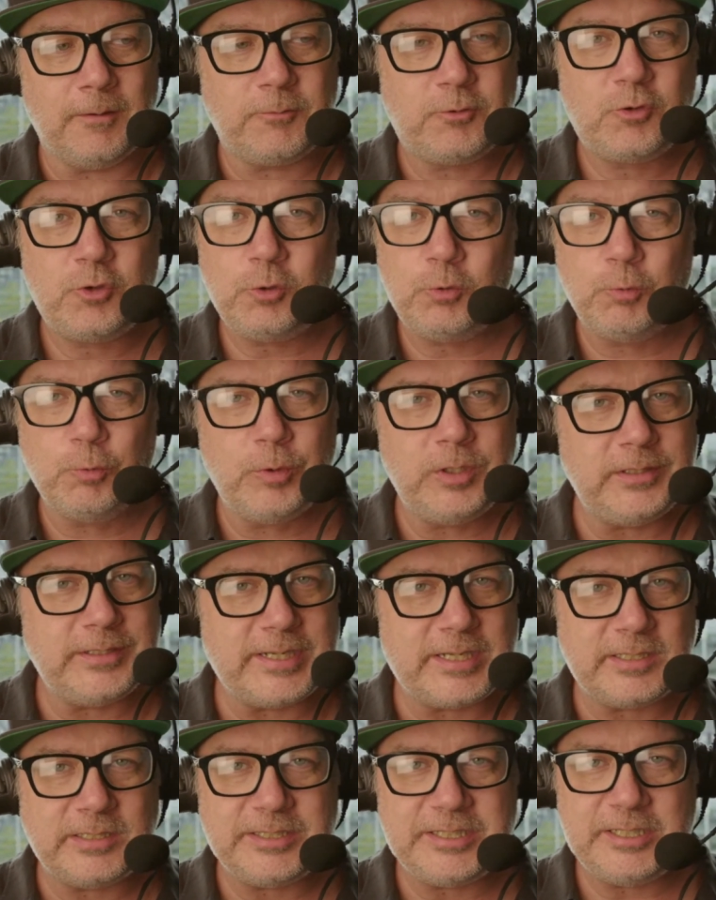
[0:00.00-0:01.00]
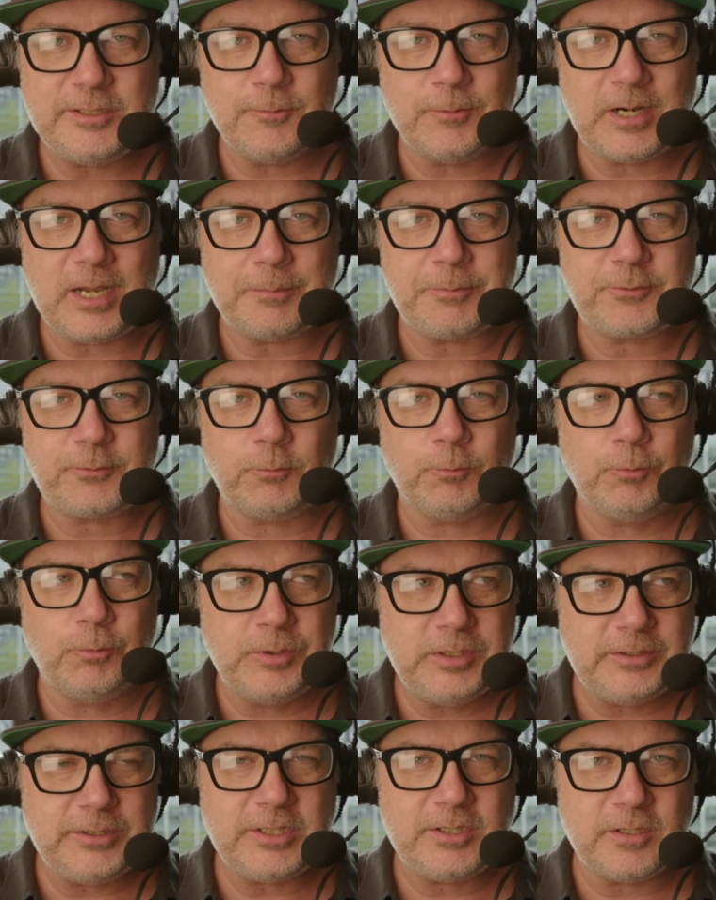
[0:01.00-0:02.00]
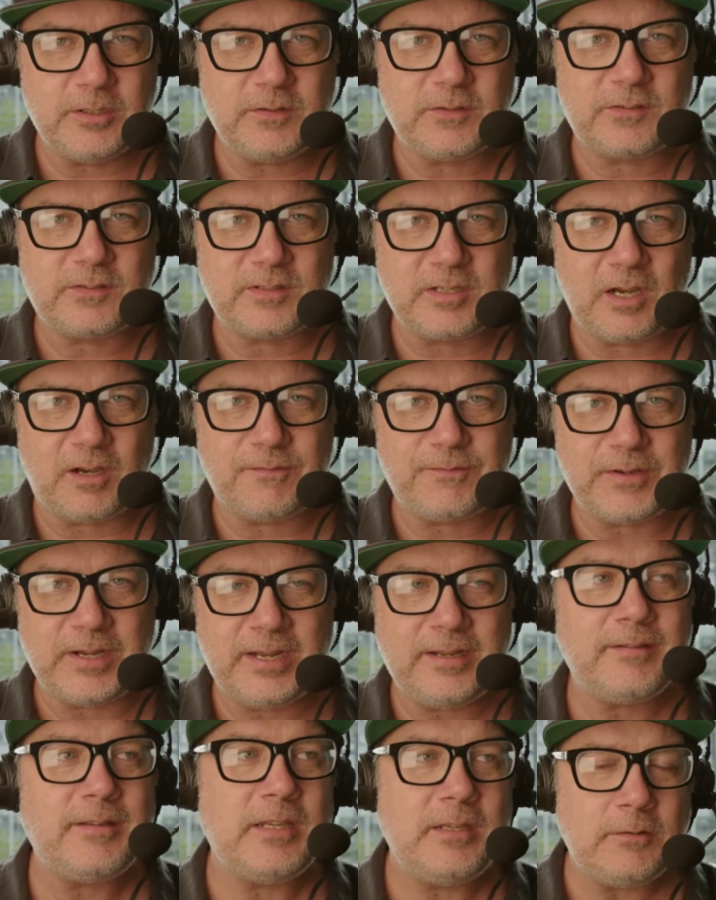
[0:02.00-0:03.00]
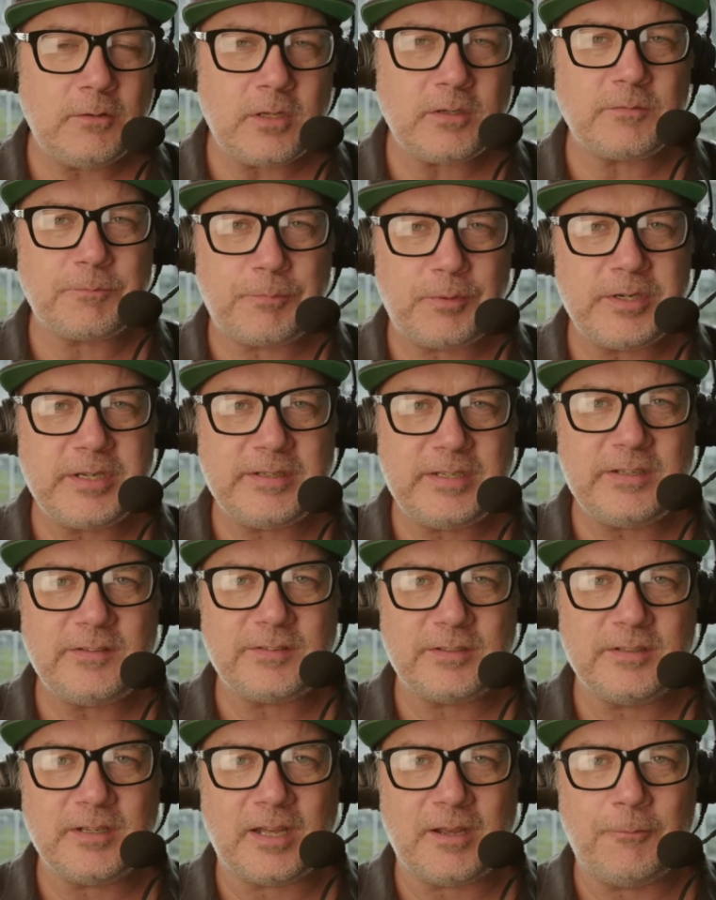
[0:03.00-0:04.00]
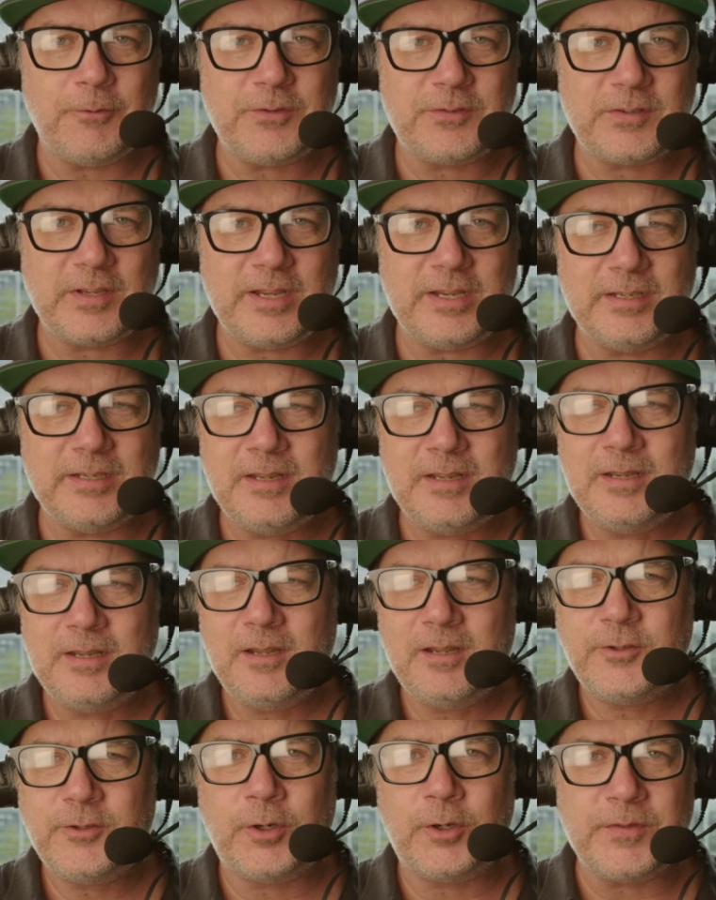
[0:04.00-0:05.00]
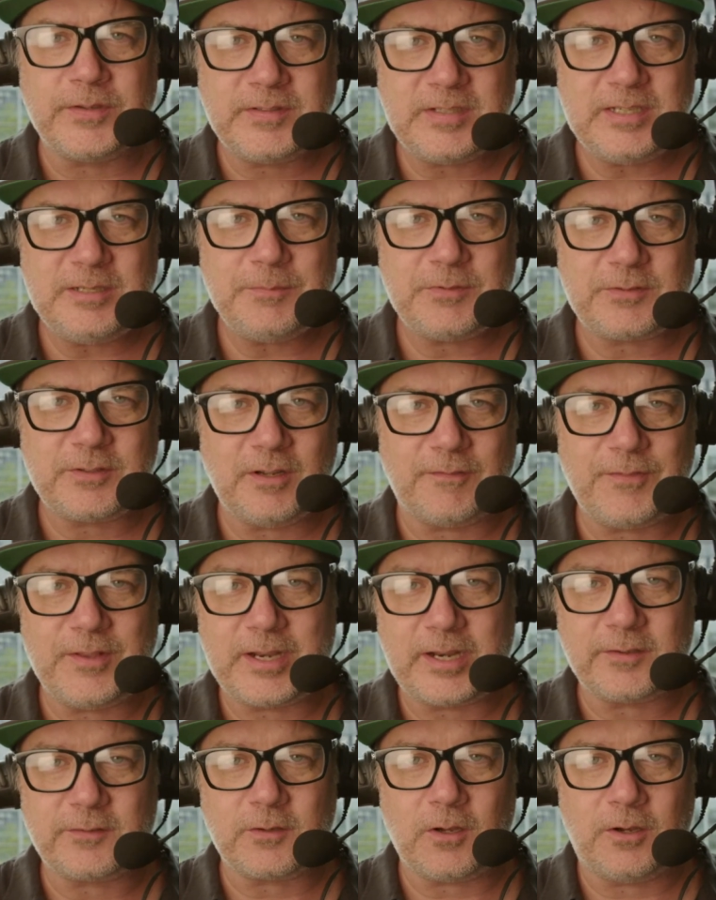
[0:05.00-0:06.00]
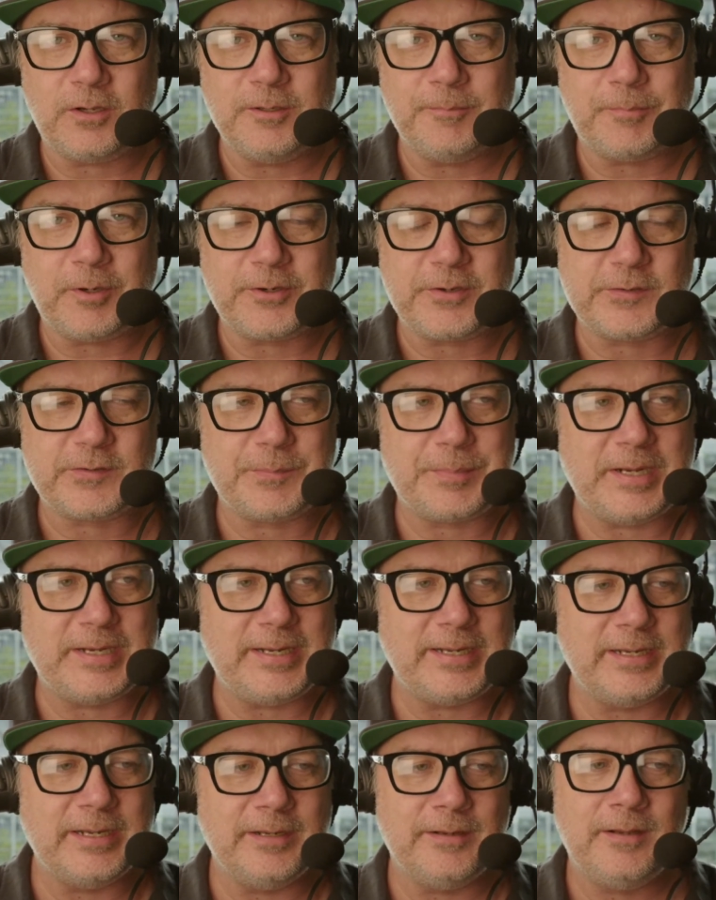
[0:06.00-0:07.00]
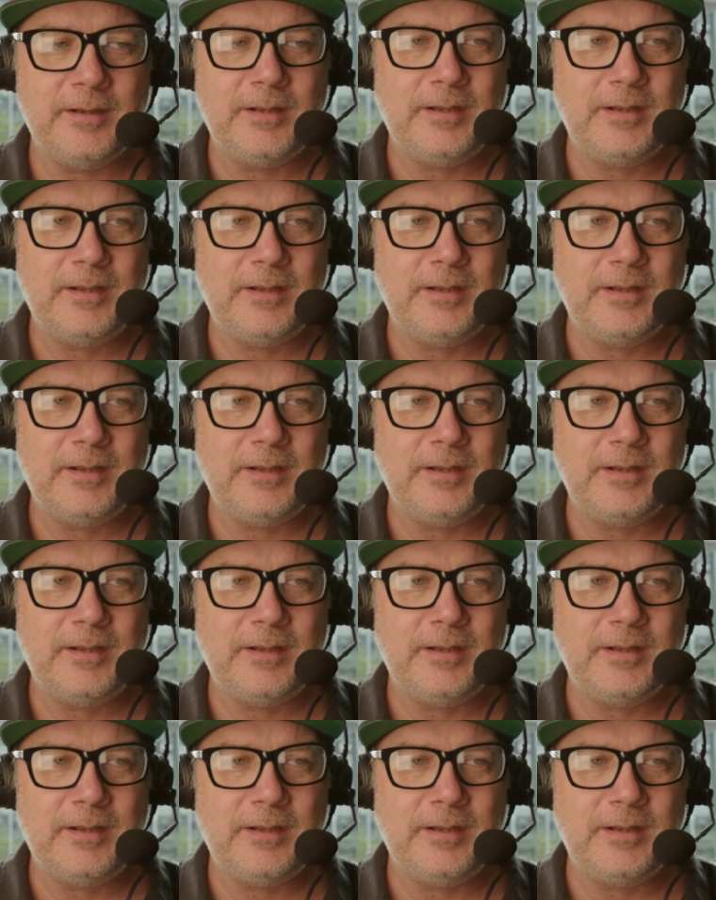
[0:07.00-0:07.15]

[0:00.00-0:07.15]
Two really clean reps, really good stuff. And he looked pretty decent, I would say, during the team stuff that I saw him participating in.